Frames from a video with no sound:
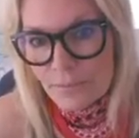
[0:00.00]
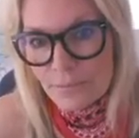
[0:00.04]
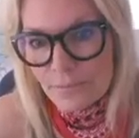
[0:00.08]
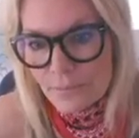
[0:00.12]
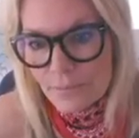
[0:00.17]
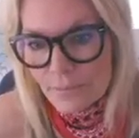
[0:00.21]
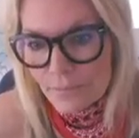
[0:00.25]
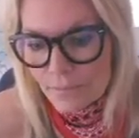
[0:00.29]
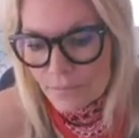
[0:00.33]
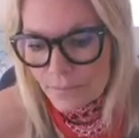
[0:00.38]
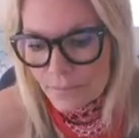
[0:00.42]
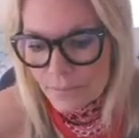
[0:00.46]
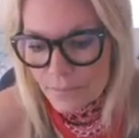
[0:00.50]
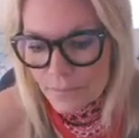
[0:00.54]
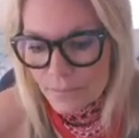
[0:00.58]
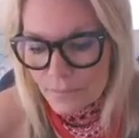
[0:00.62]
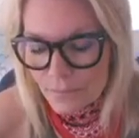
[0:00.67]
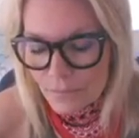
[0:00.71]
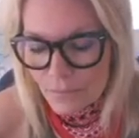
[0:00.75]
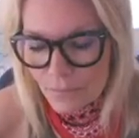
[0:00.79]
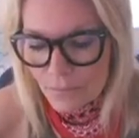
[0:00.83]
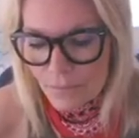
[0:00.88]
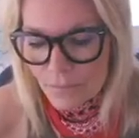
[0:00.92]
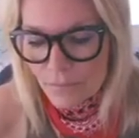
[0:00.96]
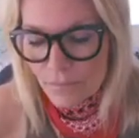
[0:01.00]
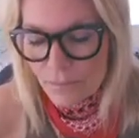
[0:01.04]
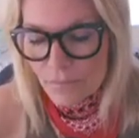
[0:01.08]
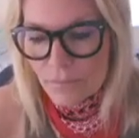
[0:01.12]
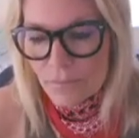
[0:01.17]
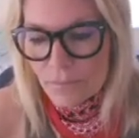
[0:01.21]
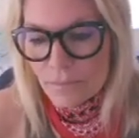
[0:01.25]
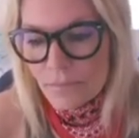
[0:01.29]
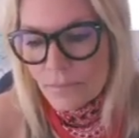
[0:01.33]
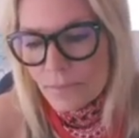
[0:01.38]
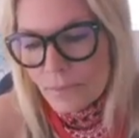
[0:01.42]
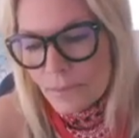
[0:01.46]

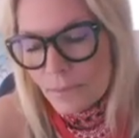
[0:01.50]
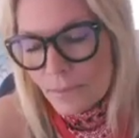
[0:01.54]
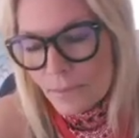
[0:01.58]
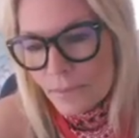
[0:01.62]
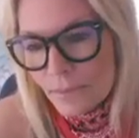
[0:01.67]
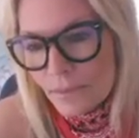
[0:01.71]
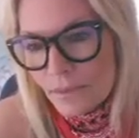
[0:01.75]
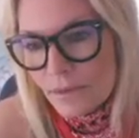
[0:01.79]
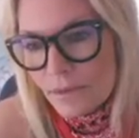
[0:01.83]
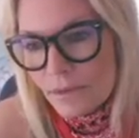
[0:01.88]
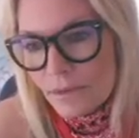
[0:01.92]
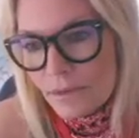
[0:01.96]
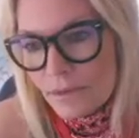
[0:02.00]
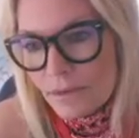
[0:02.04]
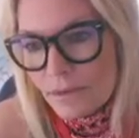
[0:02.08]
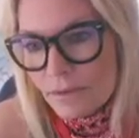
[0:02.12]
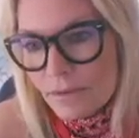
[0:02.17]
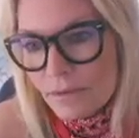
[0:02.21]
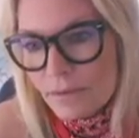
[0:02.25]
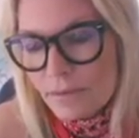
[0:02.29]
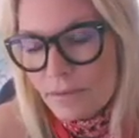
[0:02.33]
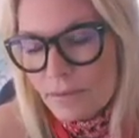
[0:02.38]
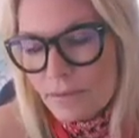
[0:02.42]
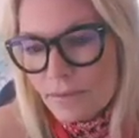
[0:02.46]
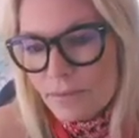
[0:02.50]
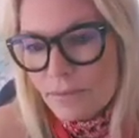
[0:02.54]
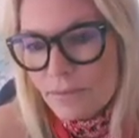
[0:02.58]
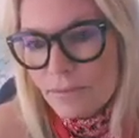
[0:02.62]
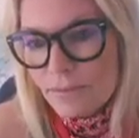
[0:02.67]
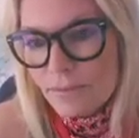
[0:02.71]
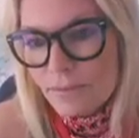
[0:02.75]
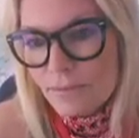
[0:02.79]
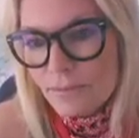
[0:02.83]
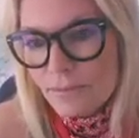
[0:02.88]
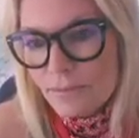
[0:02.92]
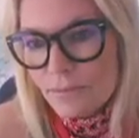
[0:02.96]

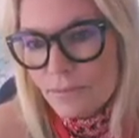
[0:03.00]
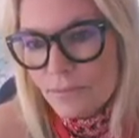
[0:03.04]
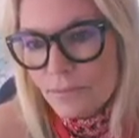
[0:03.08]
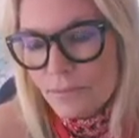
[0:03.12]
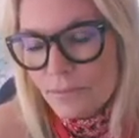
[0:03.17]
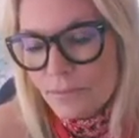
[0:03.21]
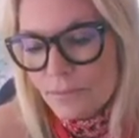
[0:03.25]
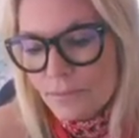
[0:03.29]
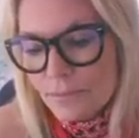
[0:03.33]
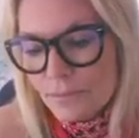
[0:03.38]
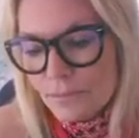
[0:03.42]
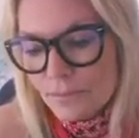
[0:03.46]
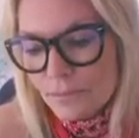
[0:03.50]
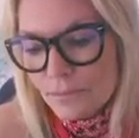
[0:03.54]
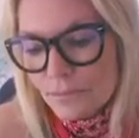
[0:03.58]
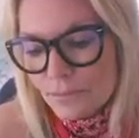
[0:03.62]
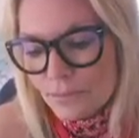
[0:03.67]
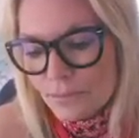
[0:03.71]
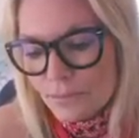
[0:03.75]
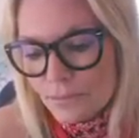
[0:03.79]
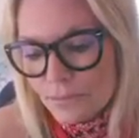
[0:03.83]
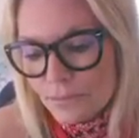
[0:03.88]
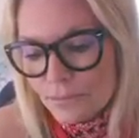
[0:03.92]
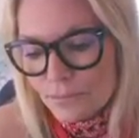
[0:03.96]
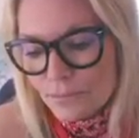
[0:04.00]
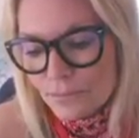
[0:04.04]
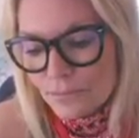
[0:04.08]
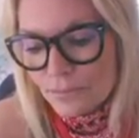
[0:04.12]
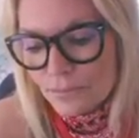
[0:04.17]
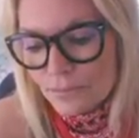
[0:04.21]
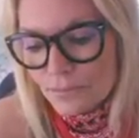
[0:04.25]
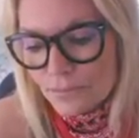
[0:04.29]
[no speech]